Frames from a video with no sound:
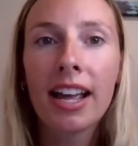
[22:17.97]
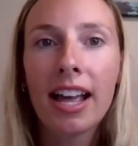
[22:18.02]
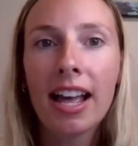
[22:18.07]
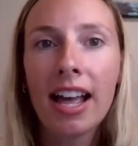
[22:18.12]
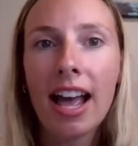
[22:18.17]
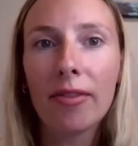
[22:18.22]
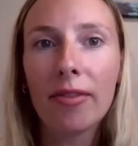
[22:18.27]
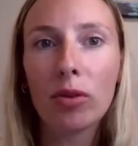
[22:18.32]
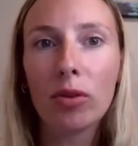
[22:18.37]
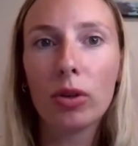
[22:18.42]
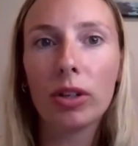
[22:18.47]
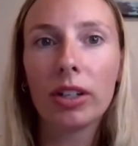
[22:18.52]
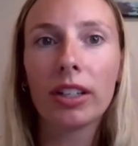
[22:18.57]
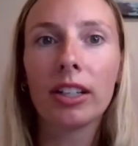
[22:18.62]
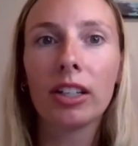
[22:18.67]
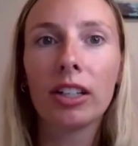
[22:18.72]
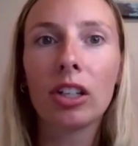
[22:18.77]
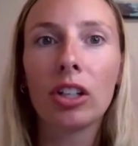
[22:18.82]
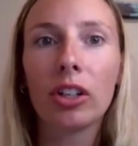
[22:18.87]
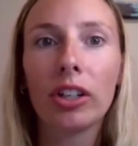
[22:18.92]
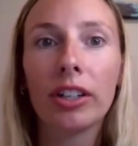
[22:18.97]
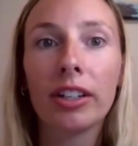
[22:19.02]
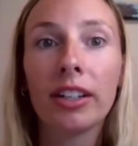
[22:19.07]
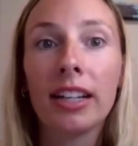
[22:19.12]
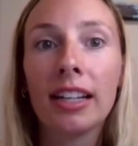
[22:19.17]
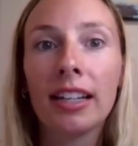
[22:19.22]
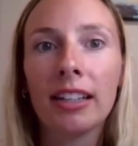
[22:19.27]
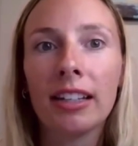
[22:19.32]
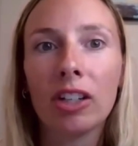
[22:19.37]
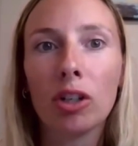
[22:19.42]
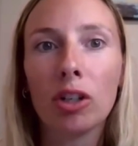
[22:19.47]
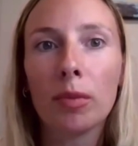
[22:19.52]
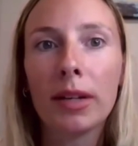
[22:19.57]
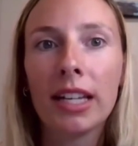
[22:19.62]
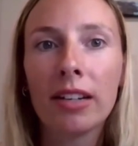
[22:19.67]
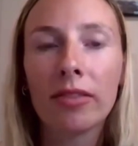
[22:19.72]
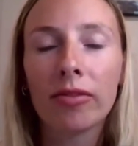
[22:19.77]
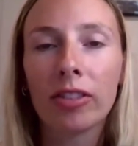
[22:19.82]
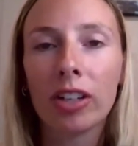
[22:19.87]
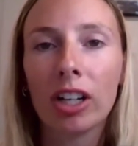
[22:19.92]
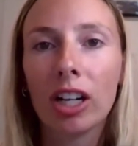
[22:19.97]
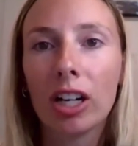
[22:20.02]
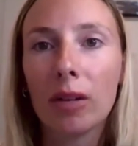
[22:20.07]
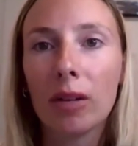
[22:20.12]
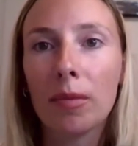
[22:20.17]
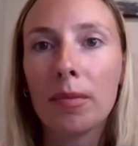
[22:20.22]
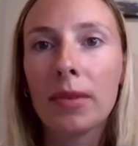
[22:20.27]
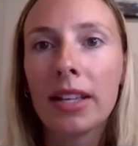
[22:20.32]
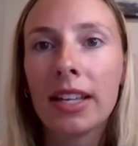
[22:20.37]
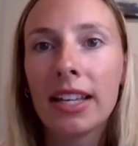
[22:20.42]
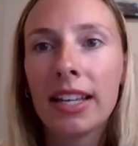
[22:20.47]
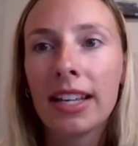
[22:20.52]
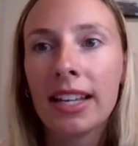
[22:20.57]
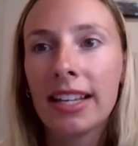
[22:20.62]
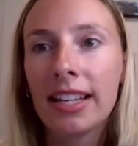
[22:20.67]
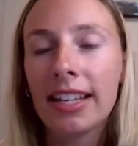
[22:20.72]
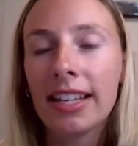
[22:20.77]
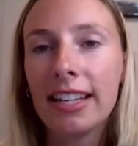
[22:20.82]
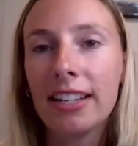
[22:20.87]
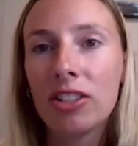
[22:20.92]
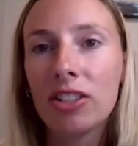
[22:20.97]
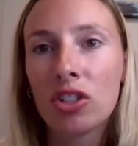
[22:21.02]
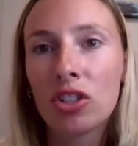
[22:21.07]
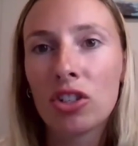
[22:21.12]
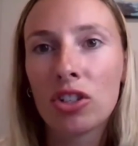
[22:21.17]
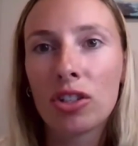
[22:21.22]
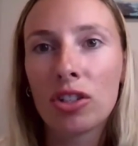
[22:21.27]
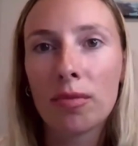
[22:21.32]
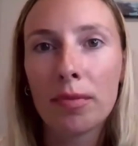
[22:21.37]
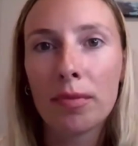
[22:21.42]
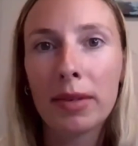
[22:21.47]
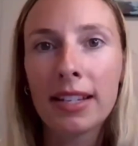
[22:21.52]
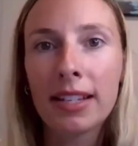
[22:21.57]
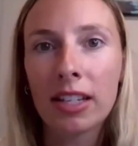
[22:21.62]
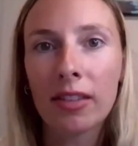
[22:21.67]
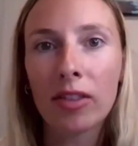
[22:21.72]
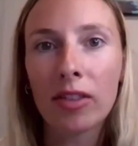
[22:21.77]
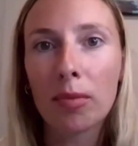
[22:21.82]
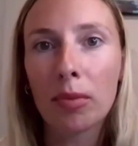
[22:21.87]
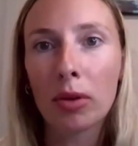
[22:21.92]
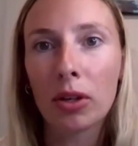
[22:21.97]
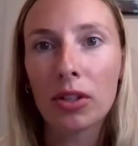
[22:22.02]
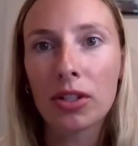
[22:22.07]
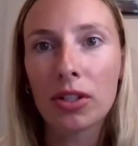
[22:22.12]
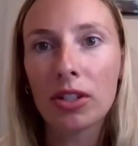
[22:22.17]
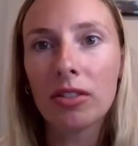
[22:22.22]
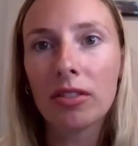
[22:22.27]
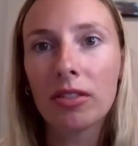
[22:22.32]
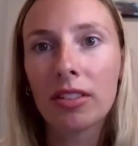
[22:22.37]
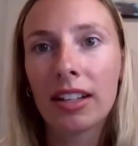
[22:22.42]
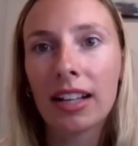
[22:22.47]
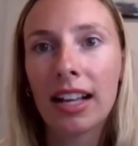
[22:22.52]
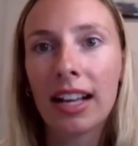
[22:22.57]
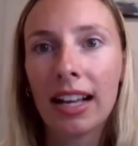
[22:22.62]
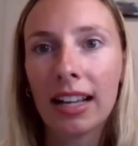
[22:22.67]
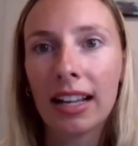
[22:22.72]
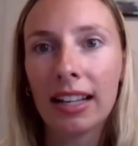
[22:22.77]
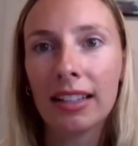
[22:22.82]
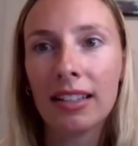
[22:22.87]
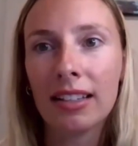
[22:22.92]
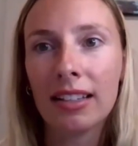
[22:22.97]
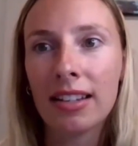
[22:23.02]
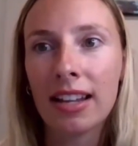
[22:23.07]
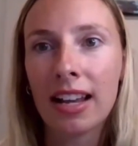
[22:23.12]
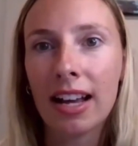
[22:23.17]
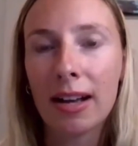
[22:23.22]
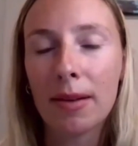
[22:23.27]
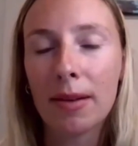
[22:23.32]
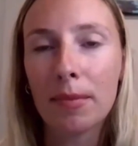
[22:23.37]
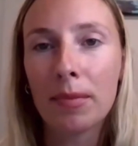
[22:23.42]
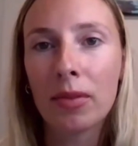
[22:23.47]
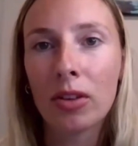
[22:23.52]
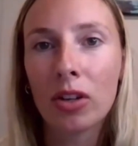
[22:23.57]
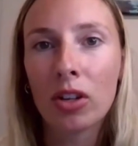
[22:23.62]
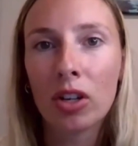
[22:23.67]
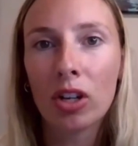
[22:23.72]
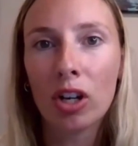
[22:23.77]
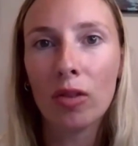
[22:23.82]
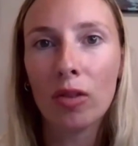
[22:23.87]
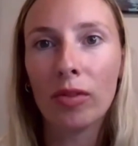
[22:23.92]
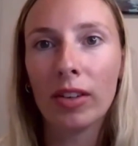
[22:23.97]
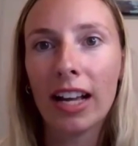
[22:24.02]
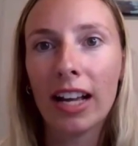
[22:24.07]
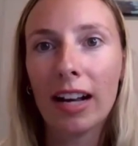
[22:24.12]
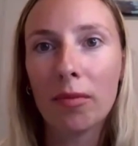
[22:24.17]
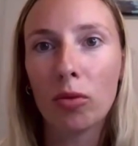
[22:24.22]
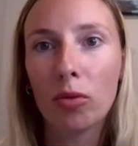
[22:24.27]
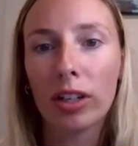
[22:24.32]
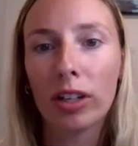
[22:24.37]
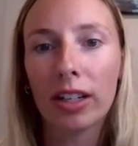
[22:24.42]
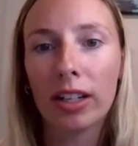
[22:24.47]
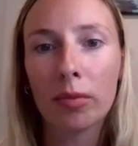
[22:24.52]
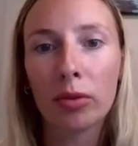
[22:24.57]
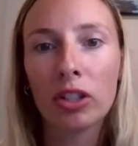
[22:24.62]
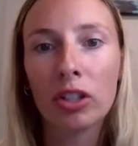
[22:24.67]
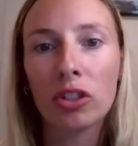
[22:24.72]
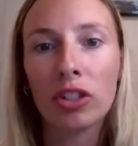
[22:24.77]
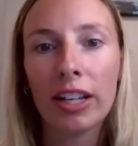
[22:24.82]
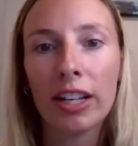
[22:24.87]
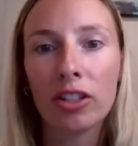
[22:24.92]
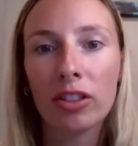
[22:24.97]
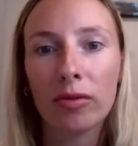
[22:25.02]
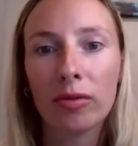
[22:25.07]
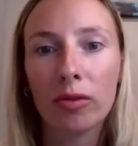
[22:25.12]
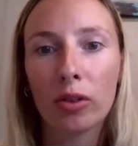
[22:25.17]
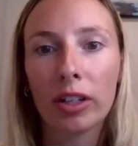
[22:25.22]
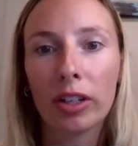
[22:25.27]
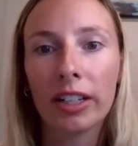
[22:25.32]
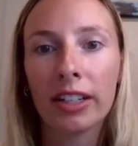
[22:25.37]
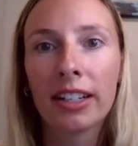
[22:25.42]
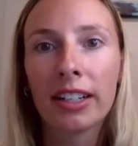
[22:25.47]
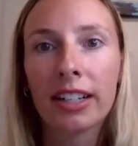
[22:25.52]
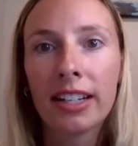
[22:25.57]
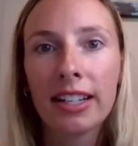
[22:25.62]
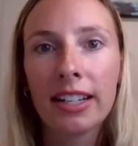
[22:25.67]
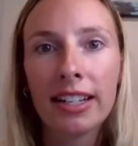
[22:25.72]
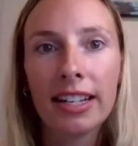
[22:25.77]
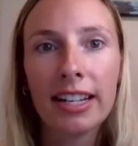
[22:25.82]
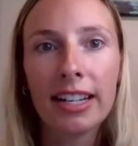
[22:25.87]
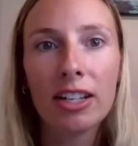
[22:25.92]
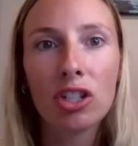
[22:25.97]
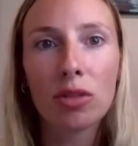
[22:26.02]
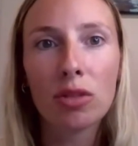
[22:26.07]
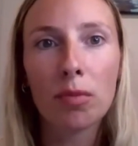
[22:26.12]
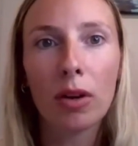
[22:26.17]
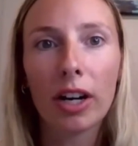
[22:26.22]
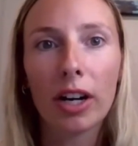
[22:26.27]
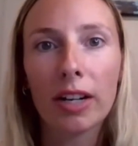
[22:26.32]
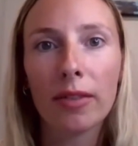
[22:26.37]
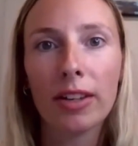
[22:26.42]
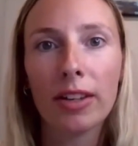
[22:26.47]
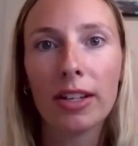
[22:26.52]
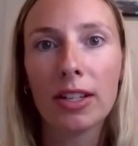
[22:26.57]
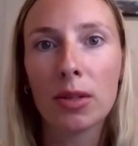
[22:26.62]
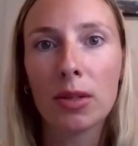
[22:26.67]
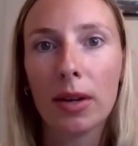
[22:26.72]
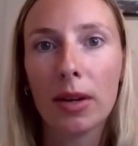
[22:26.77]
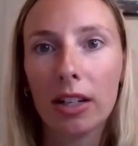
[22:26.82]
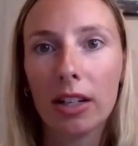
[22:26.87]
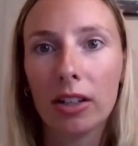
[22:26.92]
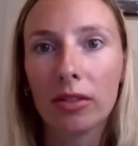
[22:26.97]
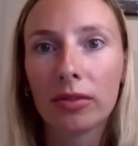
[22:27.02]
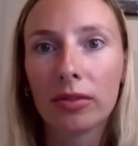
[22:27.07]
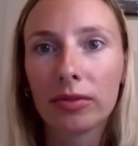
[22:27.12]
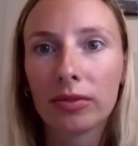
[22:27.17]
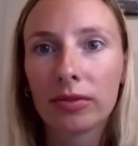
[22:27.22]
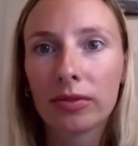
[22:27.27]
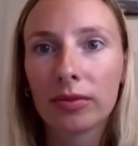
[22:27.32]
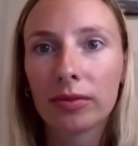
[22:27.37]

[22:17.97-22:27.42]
everyone can learn a little bit from each piece of the puzzle and hopefully have more appreciation for each part of it as well.